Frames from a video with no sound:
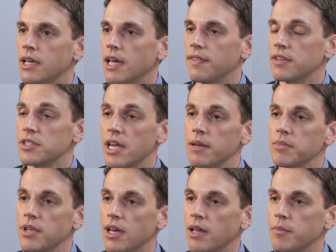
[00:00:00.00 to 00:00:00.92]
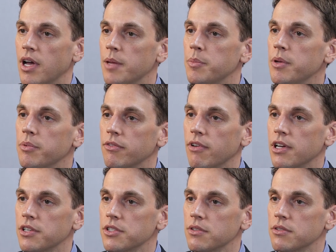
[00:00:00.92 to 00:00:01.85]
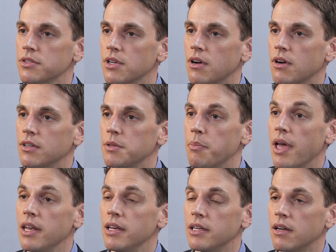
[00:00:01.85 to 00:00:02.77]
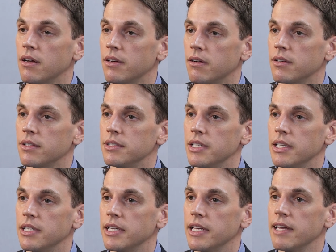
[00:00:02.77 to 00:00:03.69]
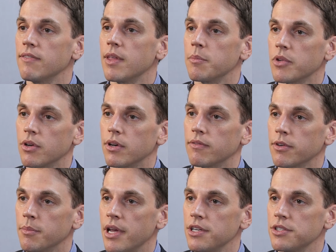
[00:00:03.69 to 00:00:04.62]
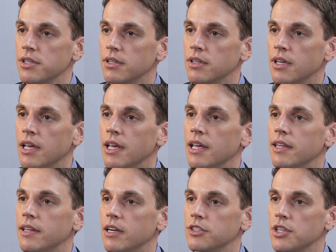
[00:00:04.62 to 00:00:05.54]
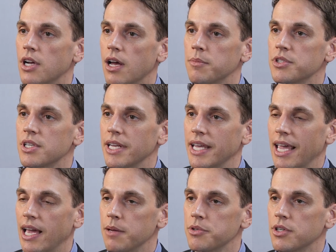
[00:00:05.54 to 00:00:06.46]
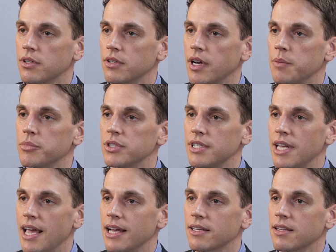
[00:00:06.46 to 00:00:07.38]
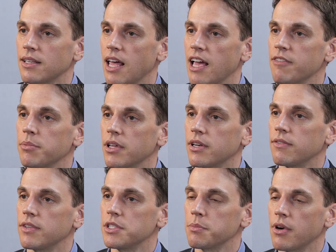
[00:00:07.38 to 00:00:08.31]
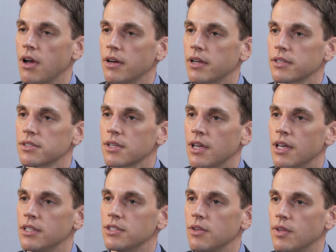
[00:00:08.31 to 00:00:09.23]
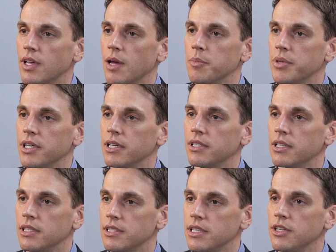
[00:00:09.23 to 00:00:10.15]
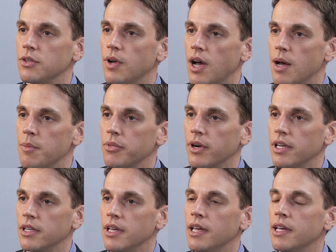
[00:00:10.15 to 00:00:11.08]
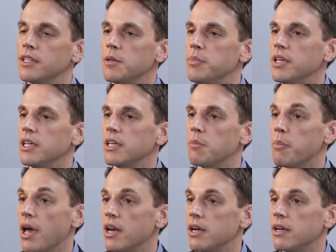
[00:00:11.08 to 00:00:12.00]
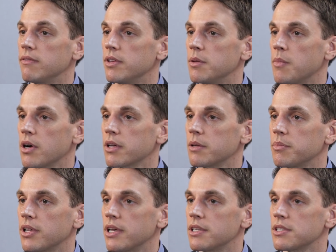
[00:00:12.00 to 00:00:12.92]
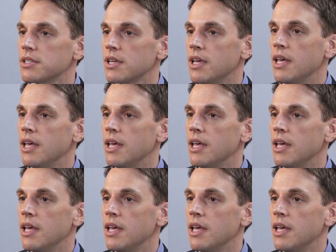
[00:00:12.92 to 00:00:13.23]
At the same time, IP professionals are dependent on R&D to give them good information. Their job is to capture and protect the lifeblood of these products so the company can continue to operate, to be competitive in the marketplace.